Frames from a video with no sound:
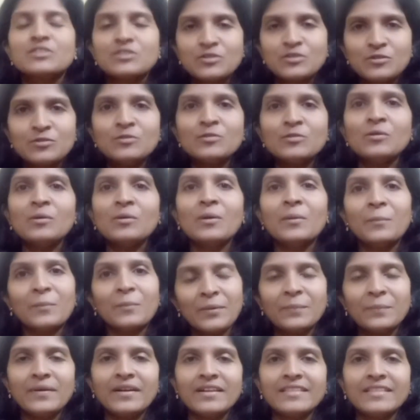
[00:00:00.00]
to
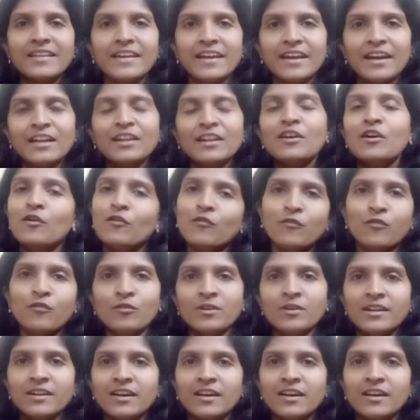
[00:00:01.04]
prepare their food